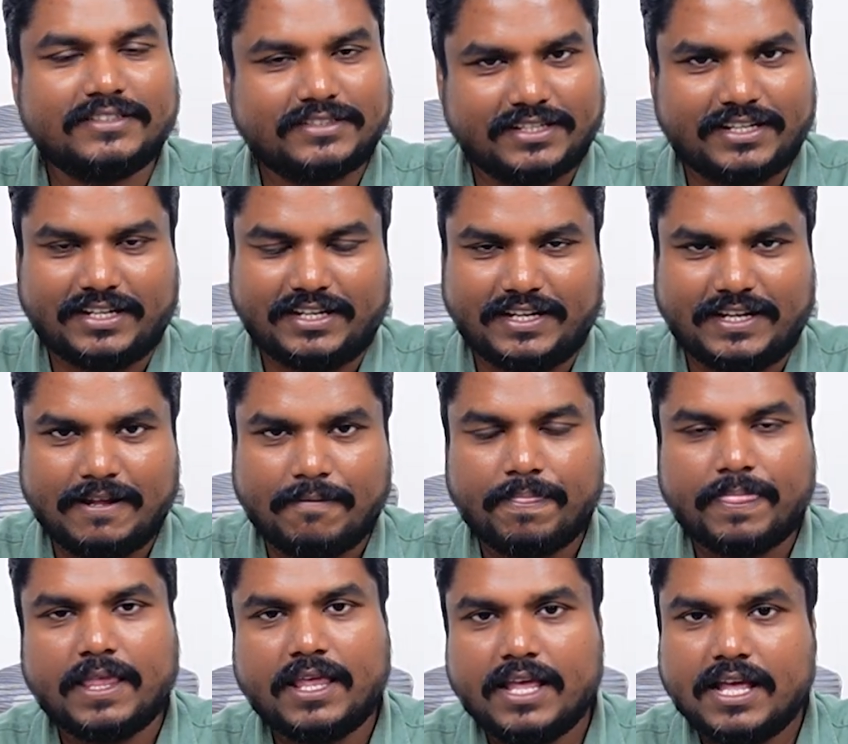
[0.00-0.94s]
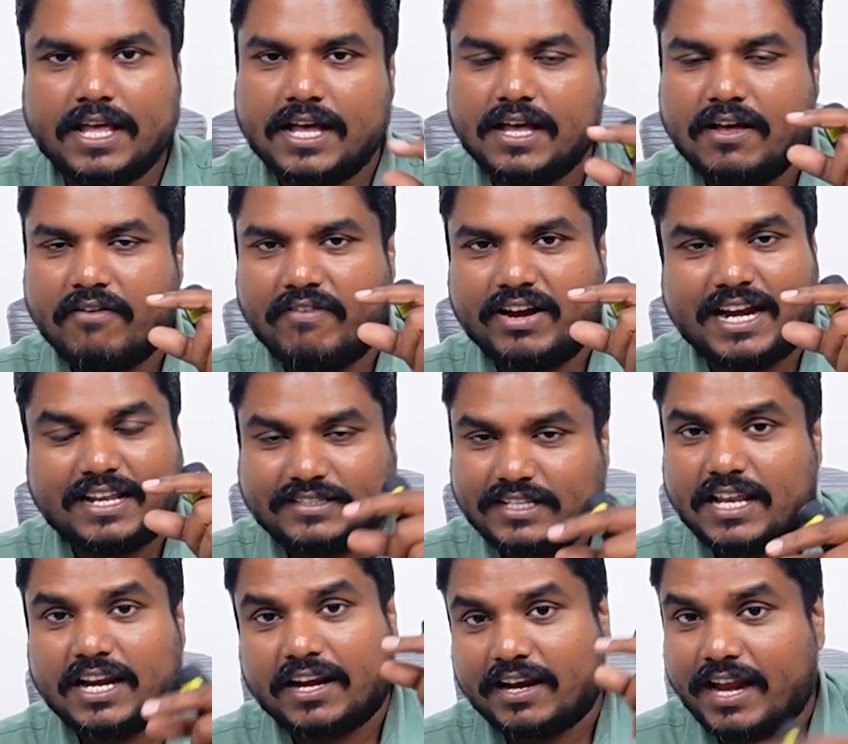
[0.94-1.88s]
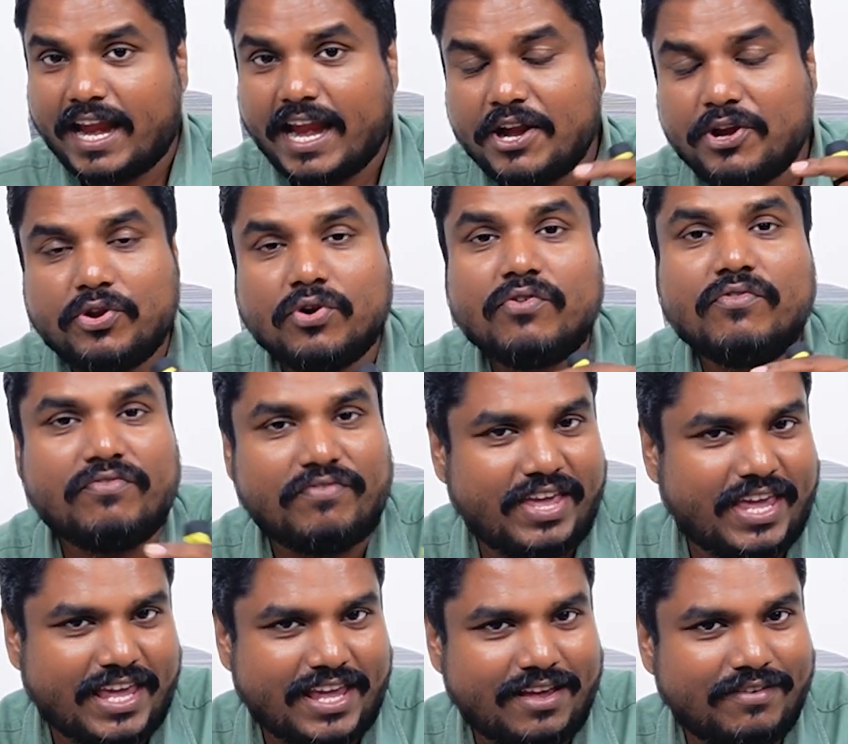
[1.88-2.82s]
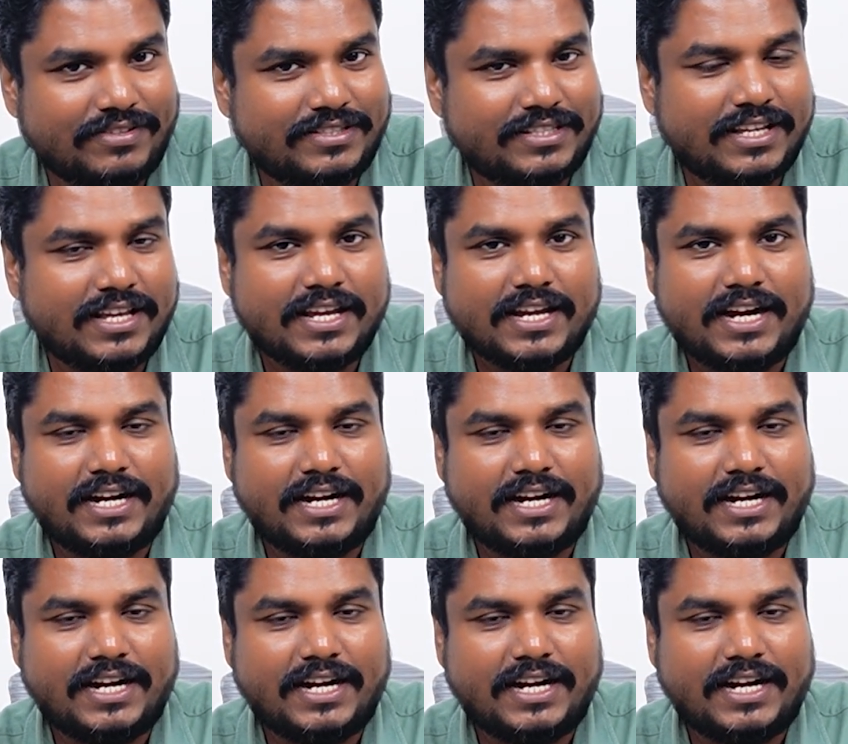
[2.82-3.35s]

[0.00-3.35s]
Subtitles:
See, when I say radio waves,